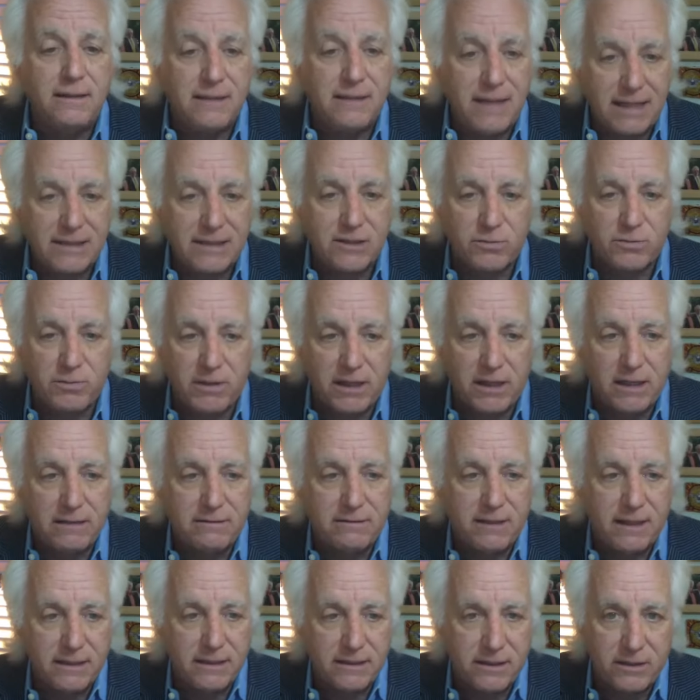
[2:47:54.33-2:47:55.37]
That's what I
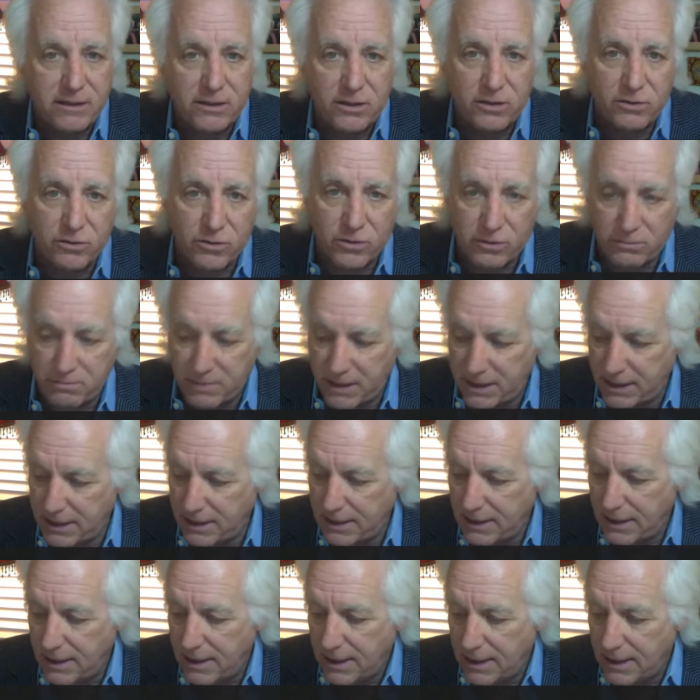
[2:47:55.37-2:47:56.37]
think the news will be